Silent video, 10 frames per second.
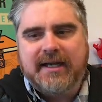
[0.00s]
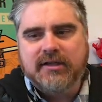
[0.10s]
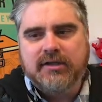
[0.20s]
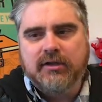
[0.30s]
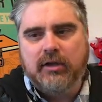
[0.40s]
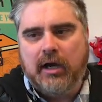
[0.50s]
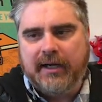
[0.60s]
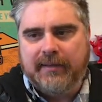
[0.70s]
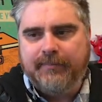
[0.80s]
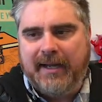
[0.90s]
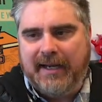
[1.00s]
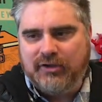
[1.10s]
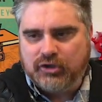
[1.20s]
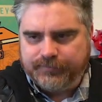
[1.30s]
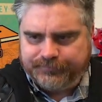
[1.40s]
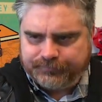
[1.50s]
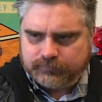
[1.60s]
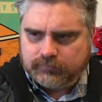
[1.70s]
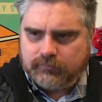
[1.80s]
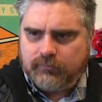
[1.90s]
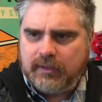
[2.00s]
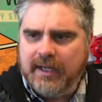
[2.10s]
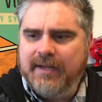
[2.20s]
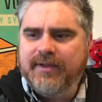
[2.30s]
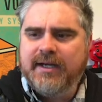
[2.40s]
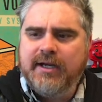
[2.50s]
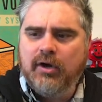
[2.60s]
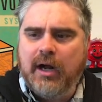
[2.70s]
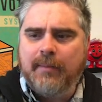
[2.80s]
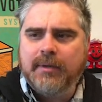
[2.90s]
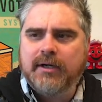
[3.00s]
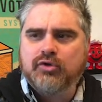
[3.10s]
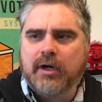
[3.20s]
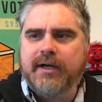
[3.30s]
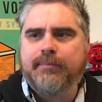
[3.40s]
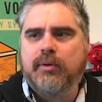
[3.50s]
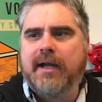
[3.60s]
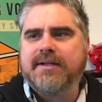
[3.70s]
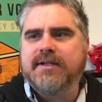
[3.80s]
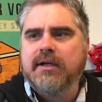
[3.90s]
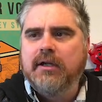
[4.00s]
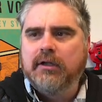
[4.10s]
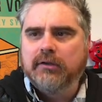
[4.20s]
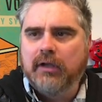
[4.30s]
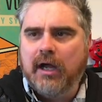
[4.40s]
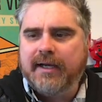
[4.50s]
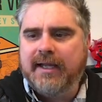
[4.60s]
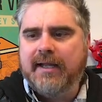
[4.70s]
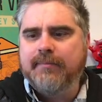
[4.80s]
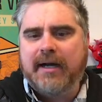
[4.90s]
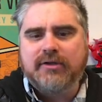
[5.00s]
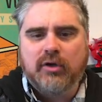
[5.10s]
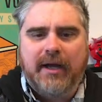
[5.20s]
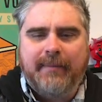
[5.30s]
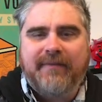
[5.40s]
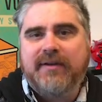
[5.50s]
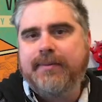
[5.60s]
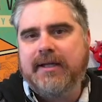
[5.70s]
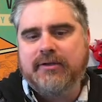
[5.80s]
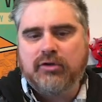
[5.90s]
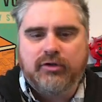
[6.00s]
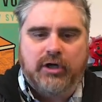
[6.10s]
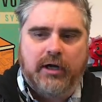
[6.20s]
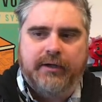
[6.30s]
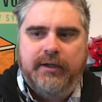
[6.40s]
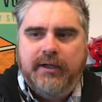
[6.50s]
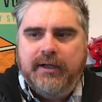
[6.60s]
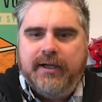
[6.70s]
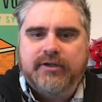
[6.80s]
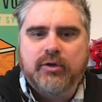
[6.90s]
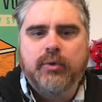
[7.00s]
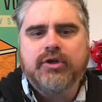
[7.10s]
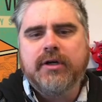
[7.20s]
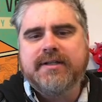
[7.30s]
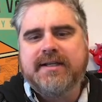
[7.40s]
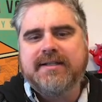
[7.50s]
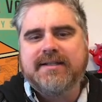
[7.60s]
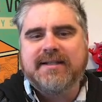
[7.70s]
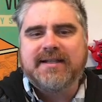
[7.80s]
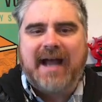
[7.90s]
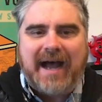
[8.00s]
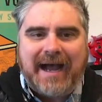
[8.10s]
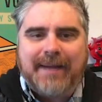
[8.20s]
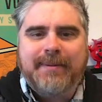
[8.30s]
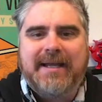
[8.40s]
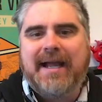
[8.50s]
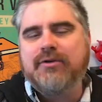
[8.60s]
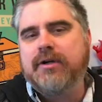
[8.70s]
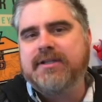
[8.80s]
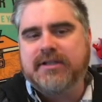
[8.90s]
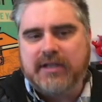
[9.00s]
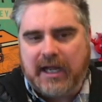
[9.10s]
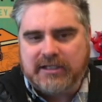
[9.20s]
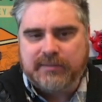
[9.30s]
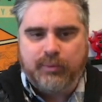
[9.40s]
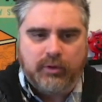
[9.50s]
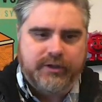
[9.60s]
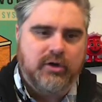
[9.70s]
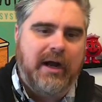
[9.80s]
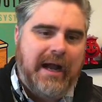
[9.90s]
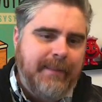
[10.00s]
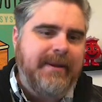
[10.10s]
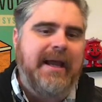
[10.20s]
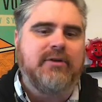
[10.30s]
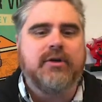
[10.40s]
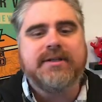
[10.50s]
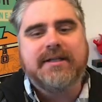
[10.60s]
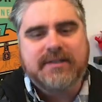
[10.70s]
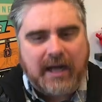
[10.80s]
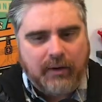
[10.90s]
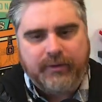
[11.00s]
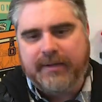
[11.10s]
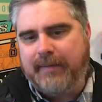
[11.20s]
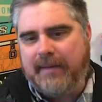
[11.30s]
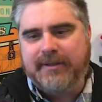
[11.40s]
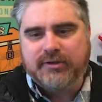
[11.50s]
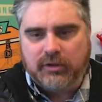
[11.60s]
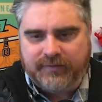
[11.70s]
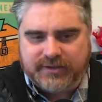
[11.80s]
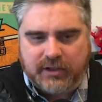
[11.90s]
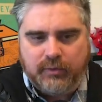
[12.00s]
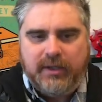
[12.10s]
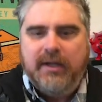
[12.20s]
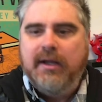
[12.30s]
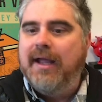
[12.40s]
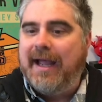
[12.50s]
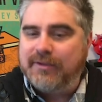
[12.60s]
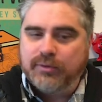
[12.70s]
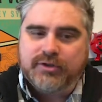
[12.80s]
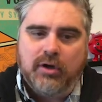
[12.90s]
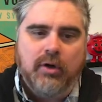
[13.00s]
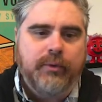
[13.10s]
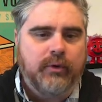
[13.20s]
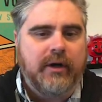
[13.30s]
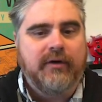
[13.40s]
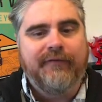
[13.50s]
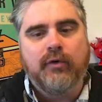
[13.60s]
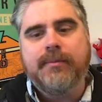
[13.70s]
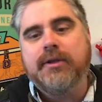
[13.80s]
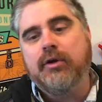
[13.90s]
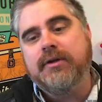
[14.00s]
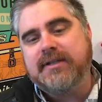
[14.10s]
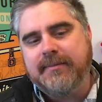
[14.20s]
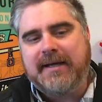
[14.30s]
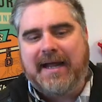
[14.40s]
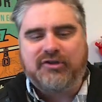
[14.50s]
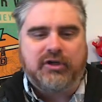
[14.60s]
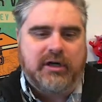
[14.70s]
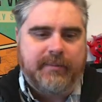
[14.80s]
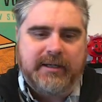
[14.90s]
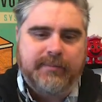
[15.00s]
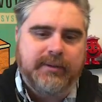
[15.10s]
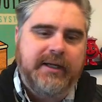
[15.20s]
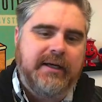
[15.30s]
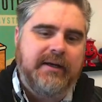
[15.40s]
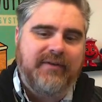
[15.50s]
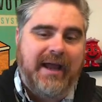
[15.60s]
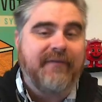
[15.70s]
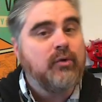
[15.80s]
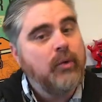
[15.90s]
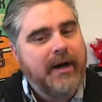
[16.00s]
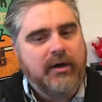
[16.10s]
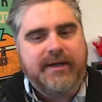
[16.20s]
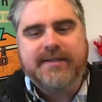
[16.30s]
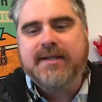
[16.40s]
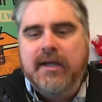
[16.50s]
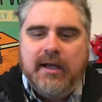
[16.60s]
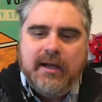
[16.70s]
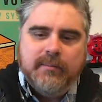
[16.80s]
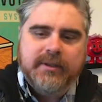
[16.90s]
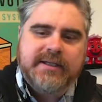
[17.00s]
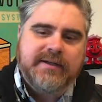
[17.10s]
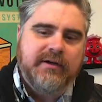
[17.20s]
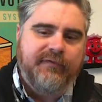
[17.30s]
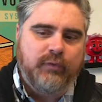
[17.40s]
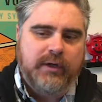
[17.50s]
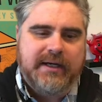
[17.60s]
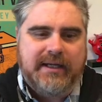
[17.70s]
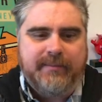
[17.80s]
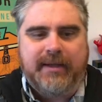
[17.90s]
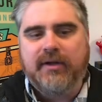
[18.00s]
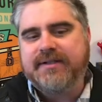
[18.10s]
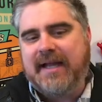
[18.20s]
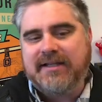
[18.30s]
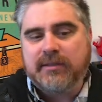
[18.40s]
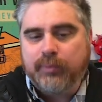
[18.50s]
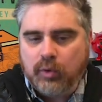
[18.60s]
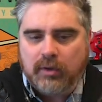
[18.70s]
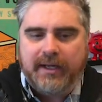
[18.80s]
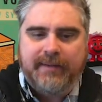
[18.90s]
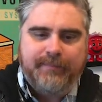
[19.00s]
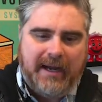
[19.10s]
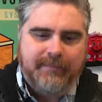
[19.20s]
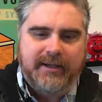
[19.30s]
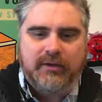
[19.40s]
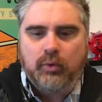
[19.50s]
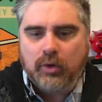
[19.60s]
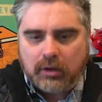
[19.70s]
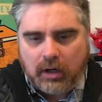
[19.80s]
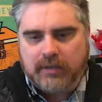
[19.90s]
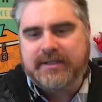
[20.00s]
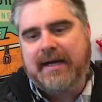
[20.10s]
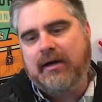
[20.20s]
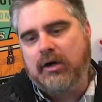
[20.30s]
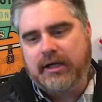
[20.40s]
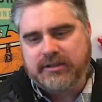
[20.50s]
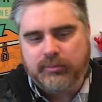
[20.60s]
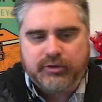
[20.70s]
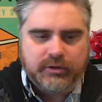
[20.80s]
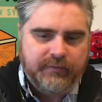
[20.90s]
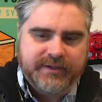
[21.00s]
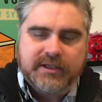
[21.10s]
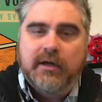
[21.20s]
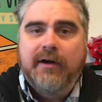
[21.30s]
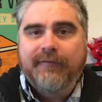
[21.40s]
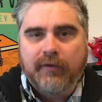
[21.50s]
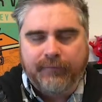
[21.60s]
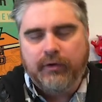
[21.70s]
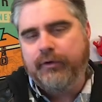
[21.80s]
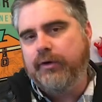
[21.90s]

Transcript: take you to the login page. And then here, I'm going to try to press login, but I don't have my VPN turned on. And so what you're going to see is it says IP address is not supported. Your IP address is not within ByBit service zone. As a result, we regret to inform you that your attempted action cannot be completed. If you have queries, please feel free to email us at support@ByBit or contact our customer service for further